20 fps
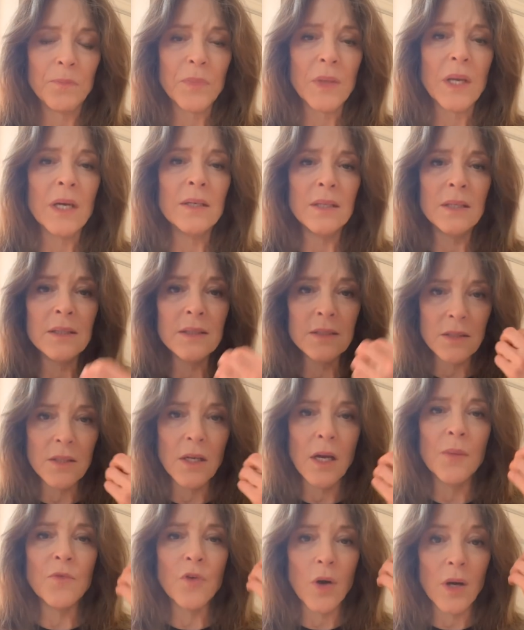And it is
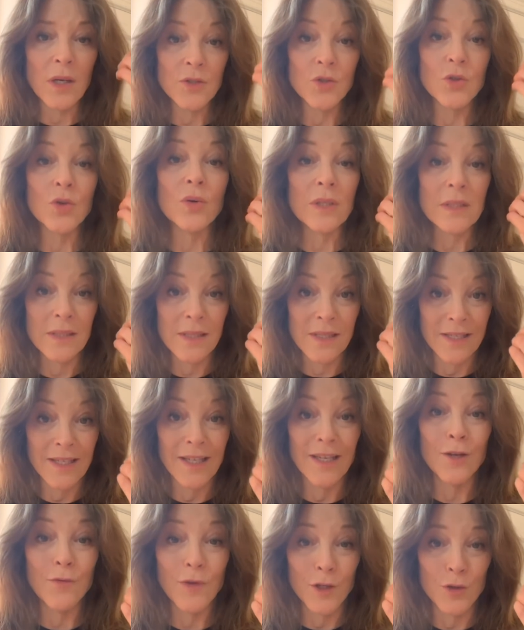time for us to
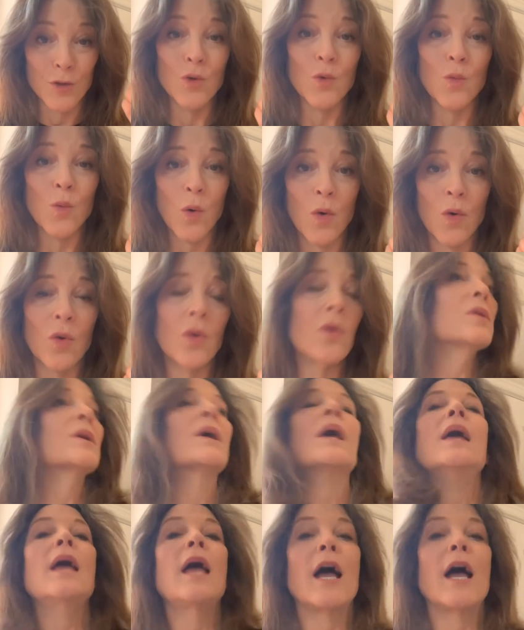conceive a new world